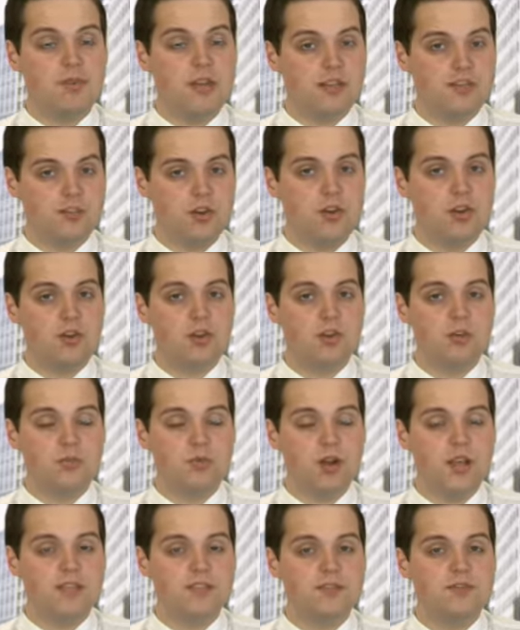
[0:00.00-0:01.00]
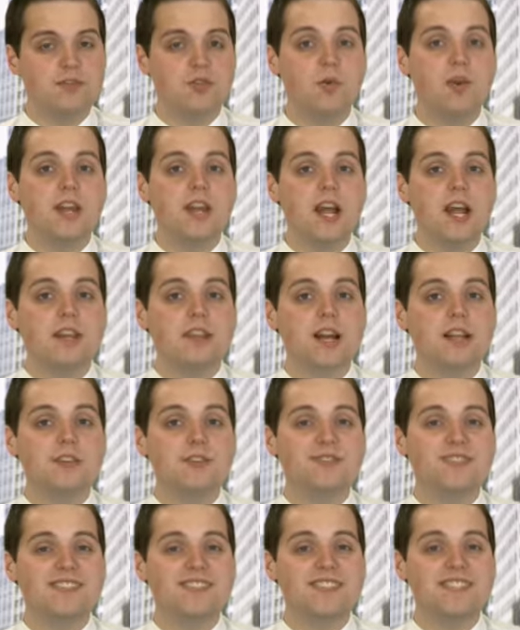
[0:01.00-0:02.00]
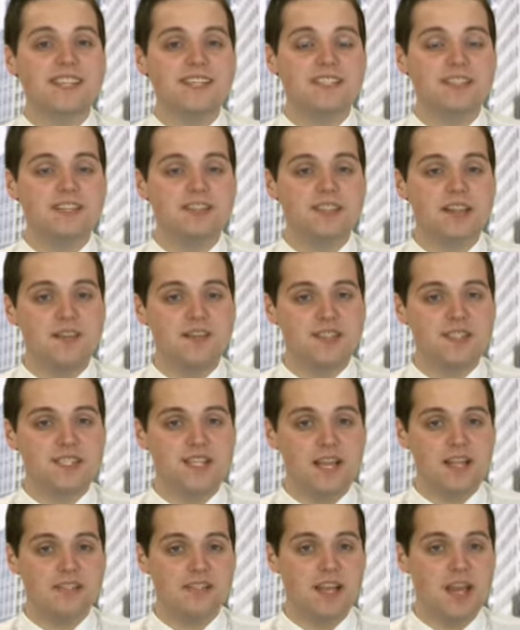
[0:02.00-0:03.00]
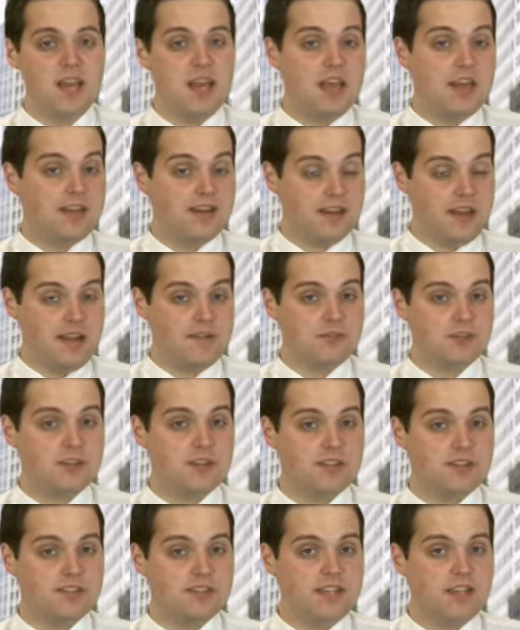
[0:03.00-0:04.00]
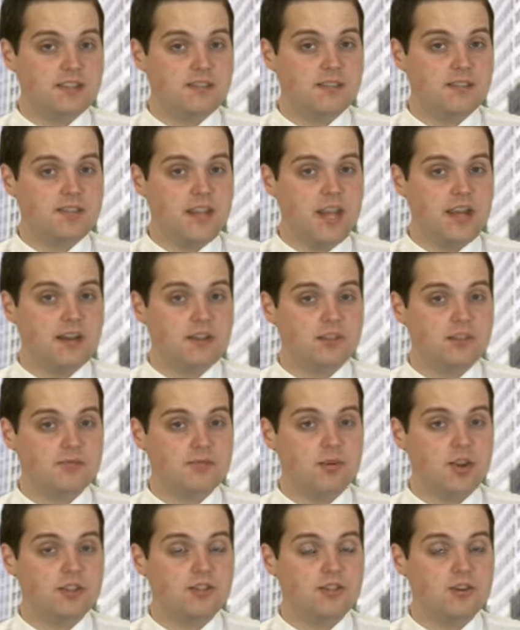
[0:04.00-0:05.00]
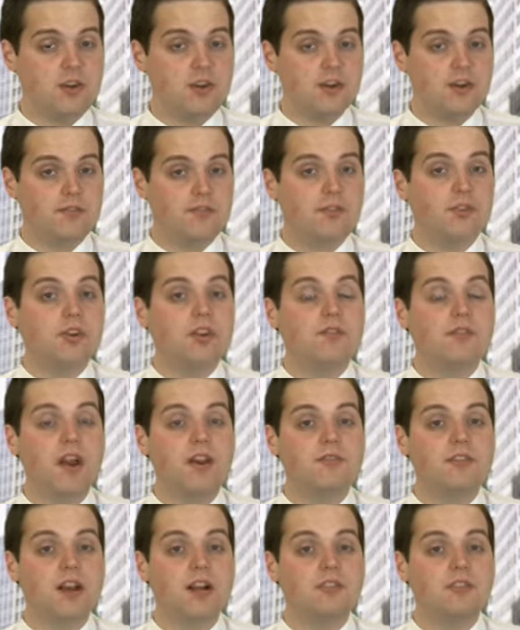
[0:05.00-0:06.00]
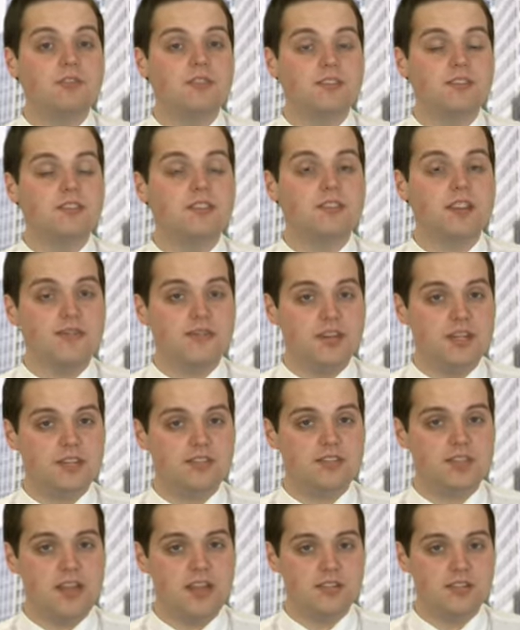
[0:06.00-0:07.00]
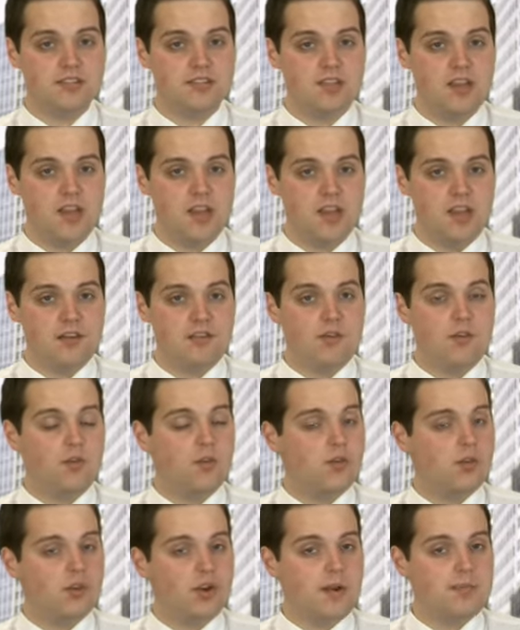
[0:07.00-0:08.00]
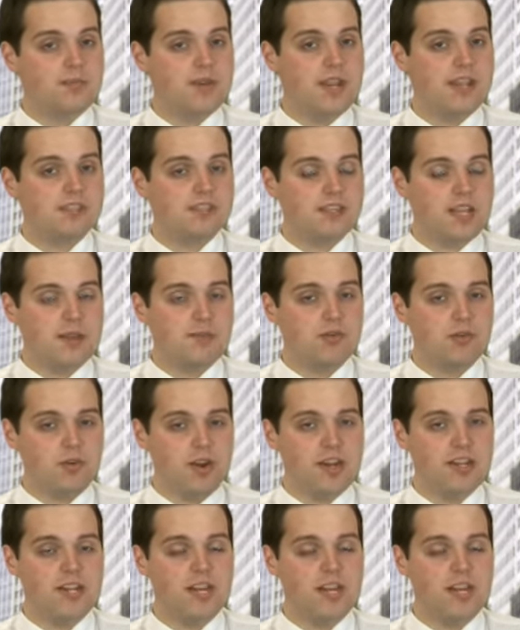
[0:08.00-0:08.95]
based on a current price of $29.67 and an average consensus analyst price target of $35.70. For further updates, keep it right